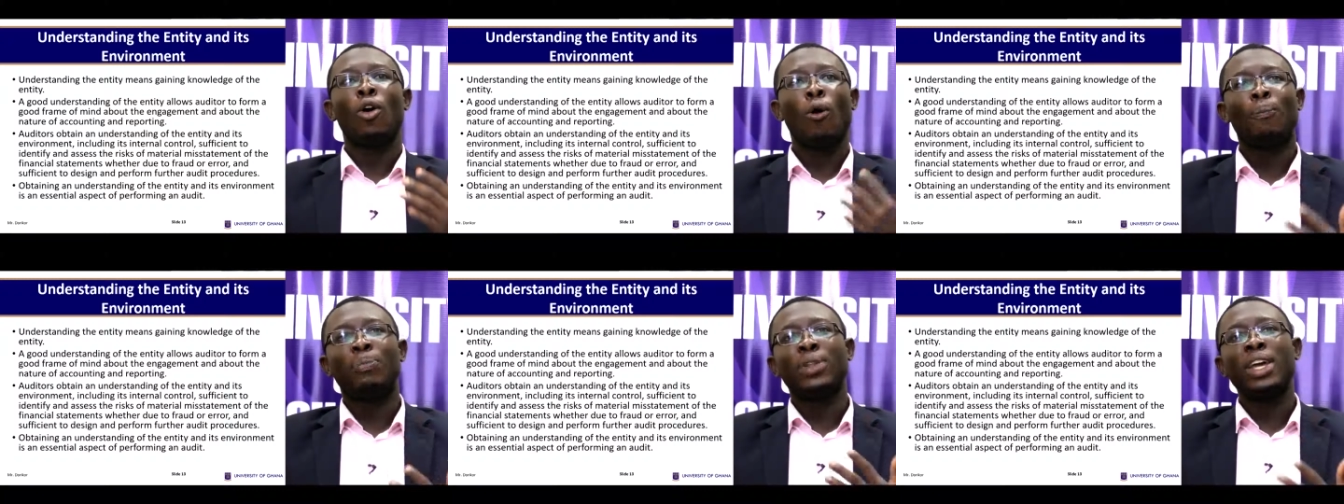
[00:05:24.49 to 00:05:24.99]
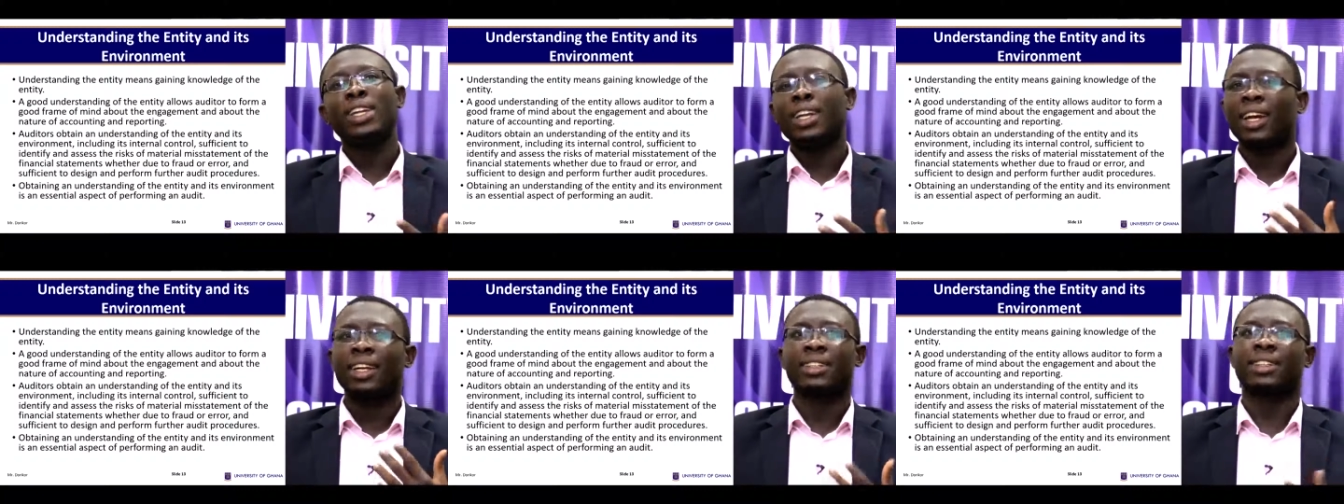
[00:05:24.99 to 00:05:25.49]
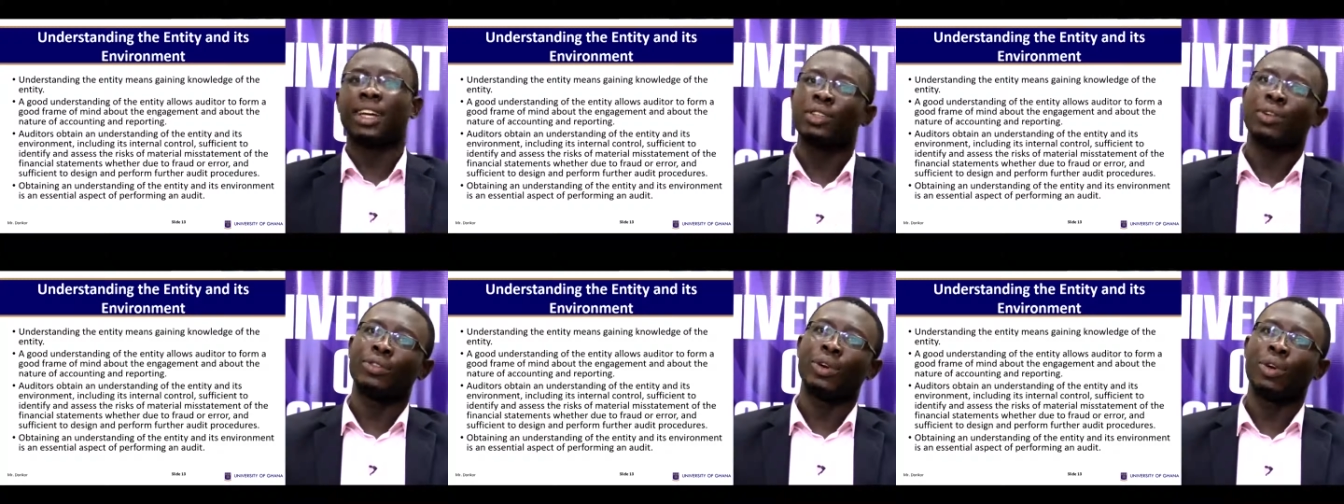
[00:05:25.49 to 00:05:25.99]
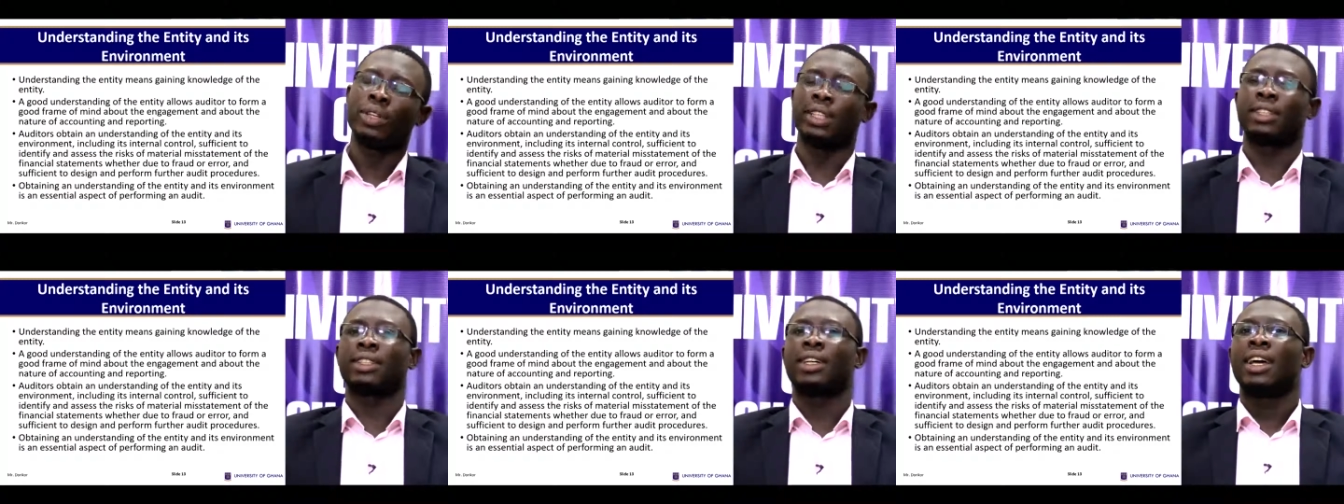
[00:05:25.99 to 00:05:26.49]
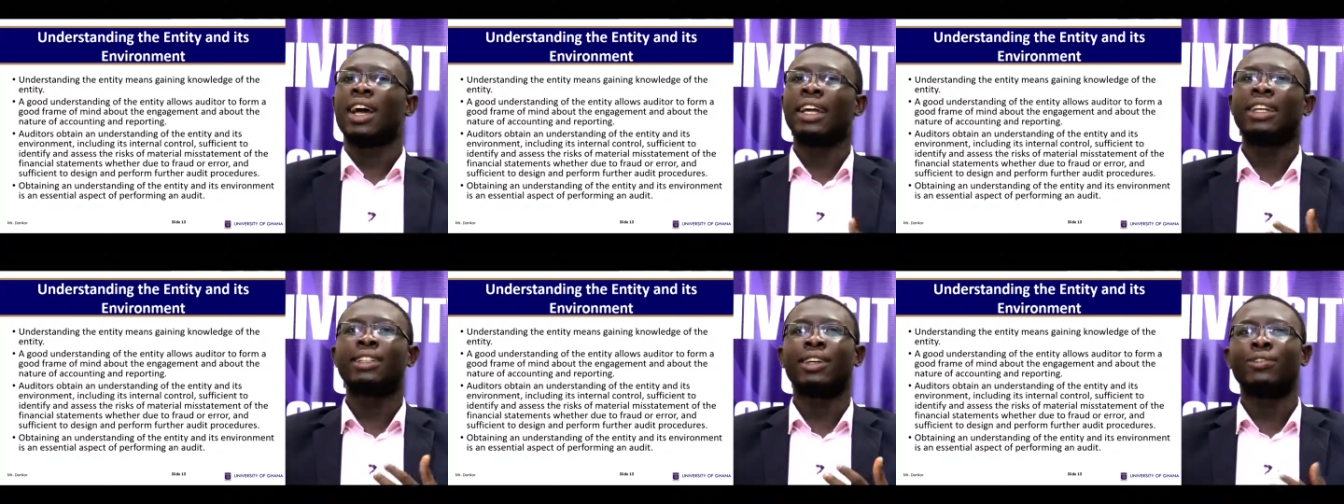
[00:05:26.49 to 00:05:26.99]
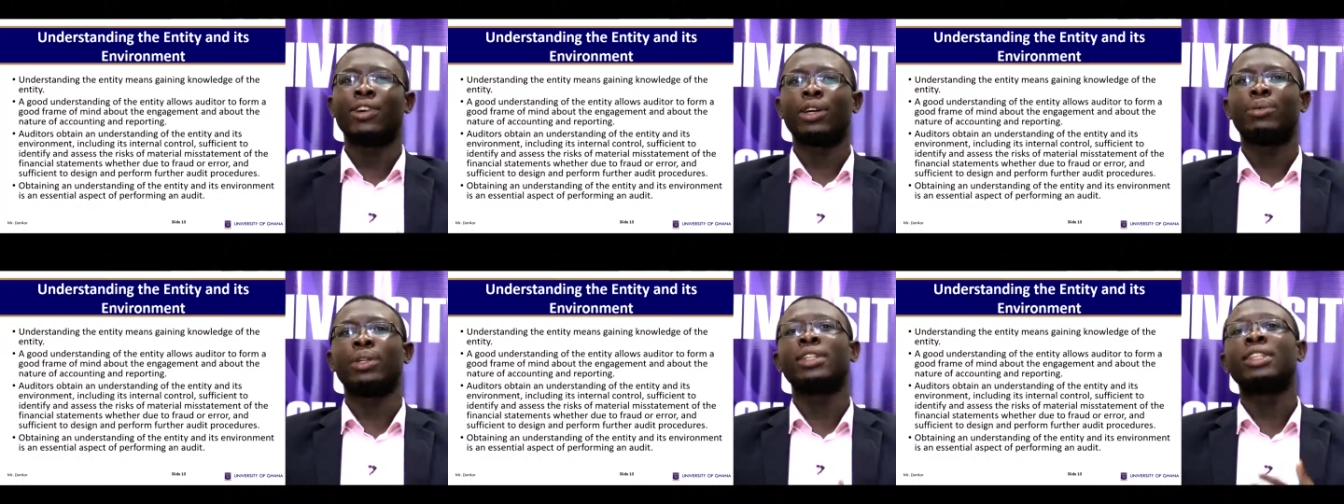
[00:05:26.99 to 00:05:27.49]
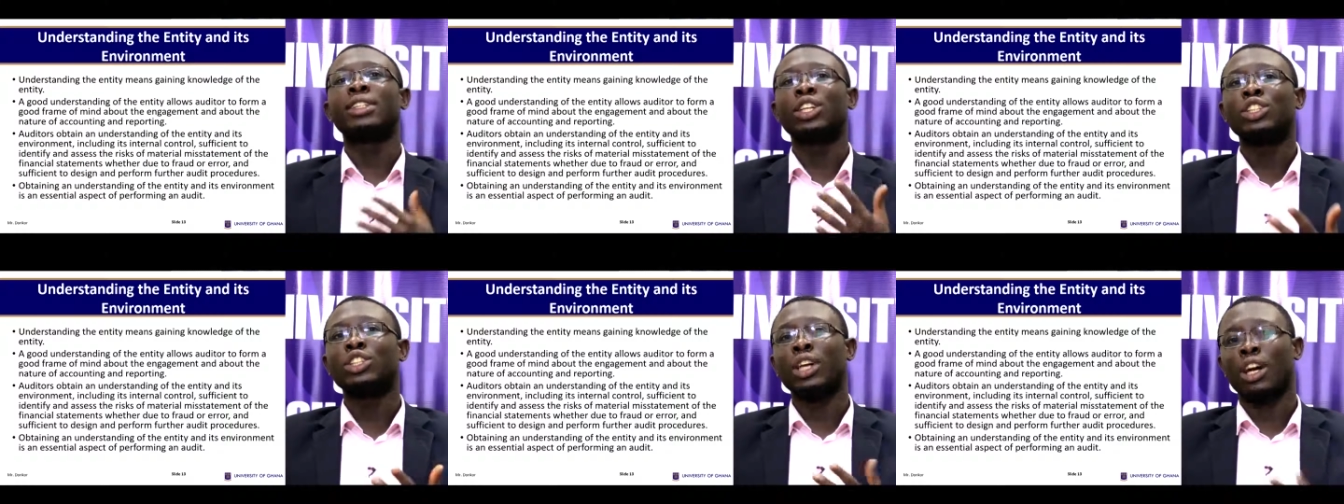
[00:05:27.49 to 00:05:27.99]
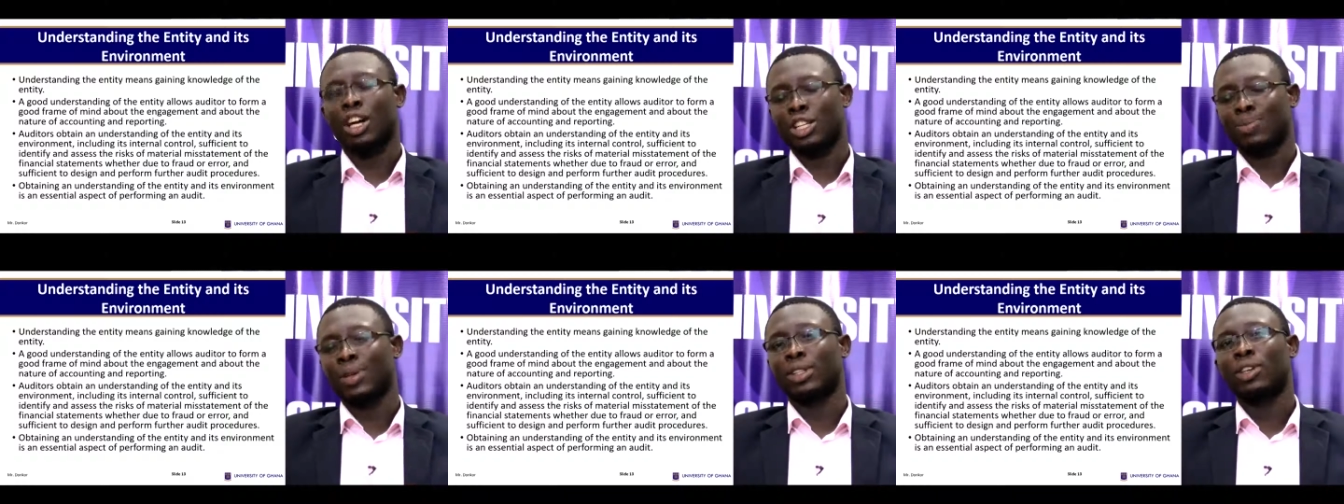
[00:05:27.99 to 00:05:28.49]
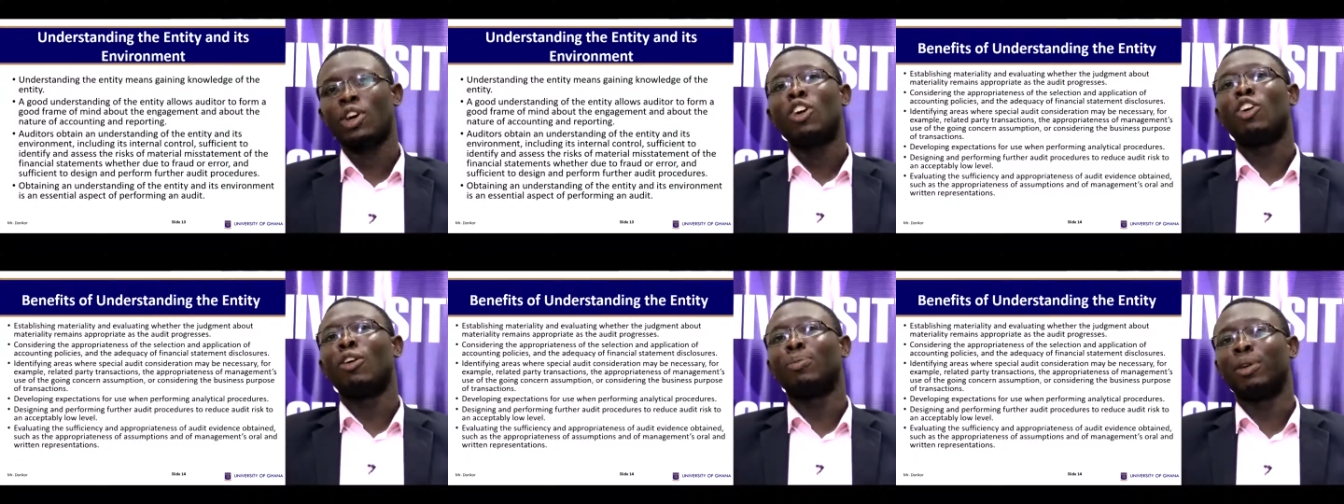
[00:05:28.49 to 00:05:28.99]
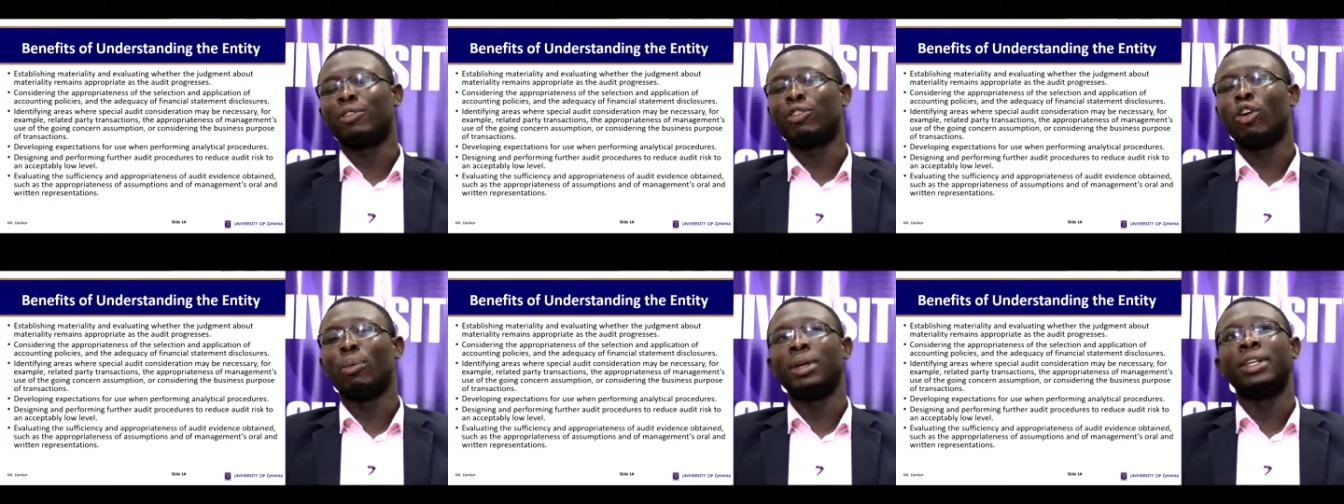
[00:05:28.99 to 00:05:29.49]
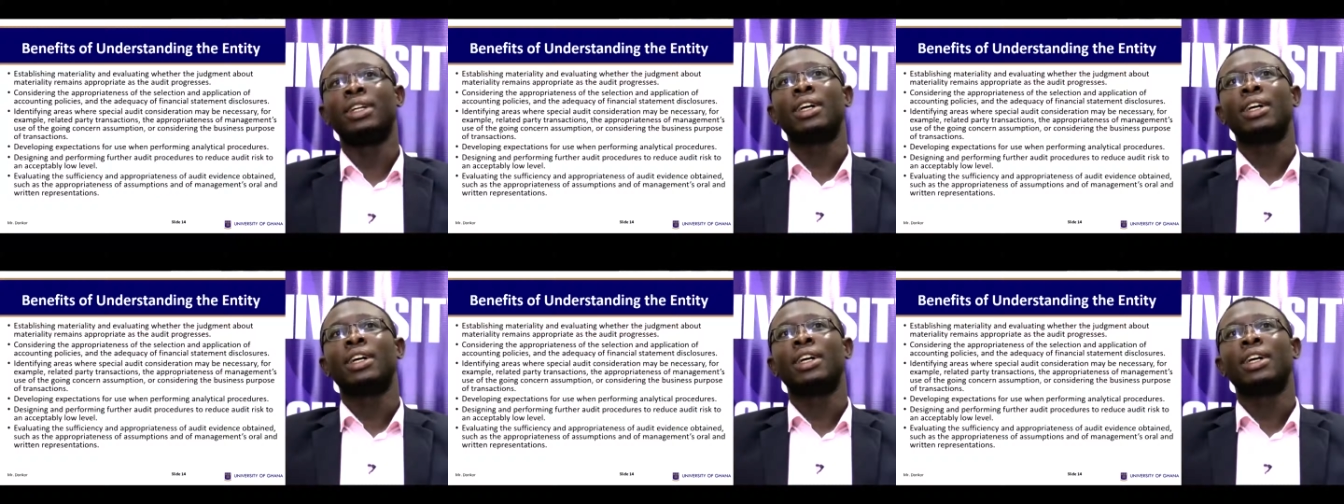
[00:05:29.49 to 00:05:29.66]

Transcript: Obtaining an understanding of the audit and its environment is an essential aspect of performing